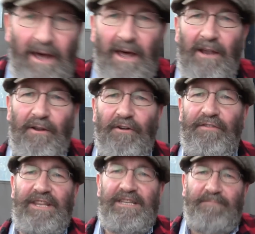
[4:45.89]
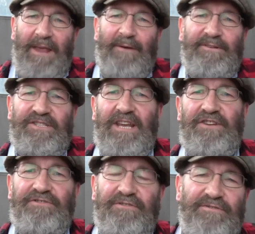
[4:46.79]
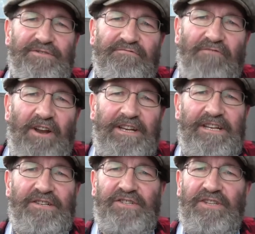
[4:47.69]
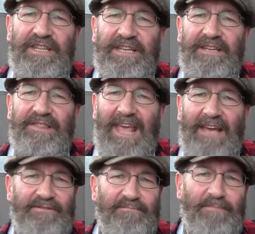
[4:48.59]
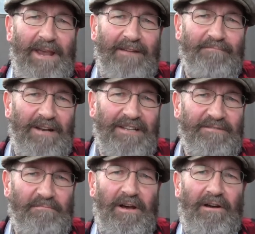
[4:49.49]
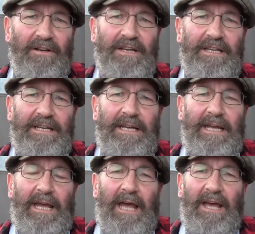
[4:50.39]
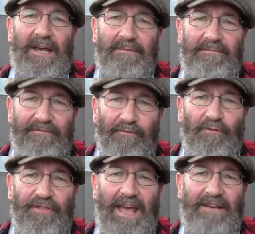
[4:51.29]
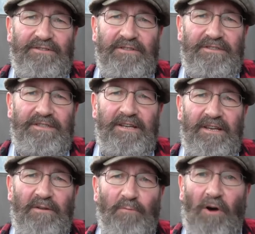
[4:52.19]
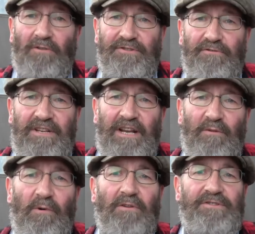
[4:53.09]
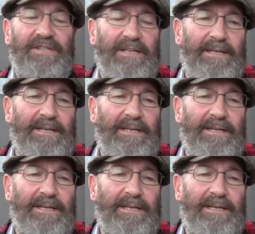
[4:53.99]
A lot of these power stations run into the thousand pound plus mark um, for a thousand uh, watts or kilowatt